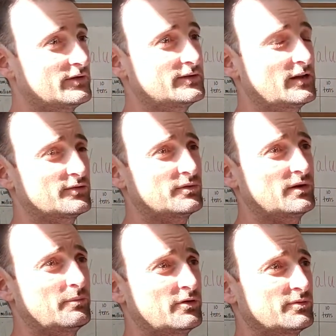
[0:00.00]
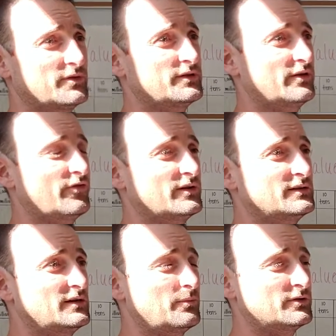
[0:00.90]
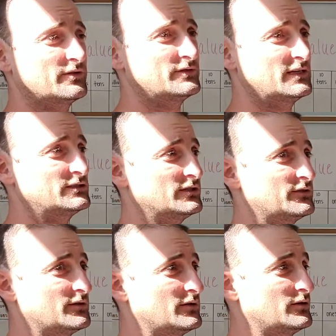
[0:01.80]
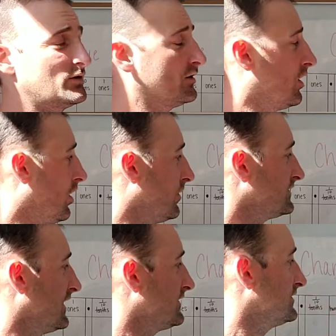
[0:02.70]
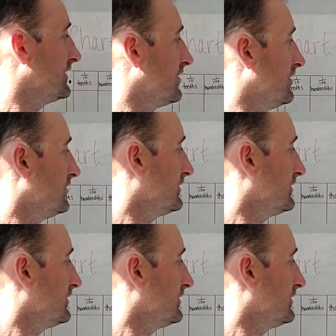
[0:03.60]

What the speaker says: decimal numbers with different numbers of digits, you can always add zeros